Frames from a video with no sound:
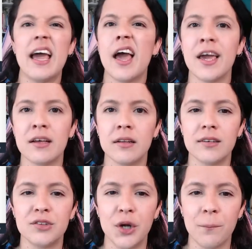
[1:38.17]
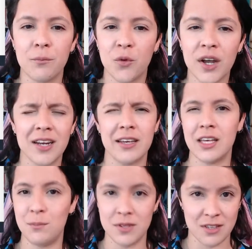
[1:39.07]
a cluster. We're going to
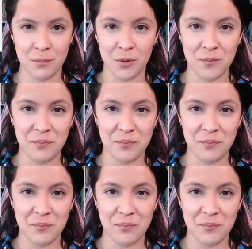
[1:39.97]
keep it simple.